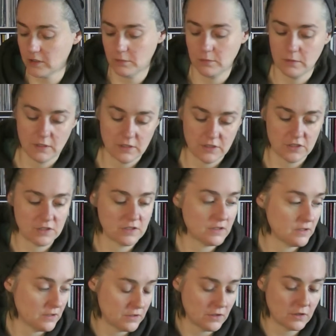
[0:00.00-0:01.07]
I just
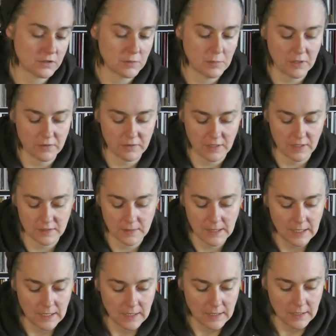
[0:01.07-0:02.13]
talked about that,
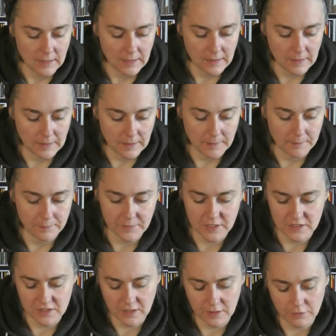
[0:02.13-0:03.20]
a
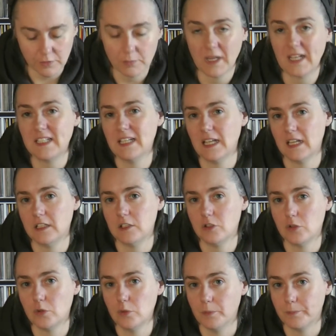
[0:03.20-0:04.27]
single from
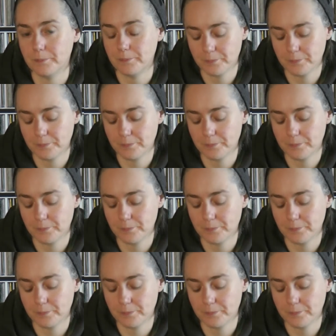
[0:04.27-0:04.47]
1982.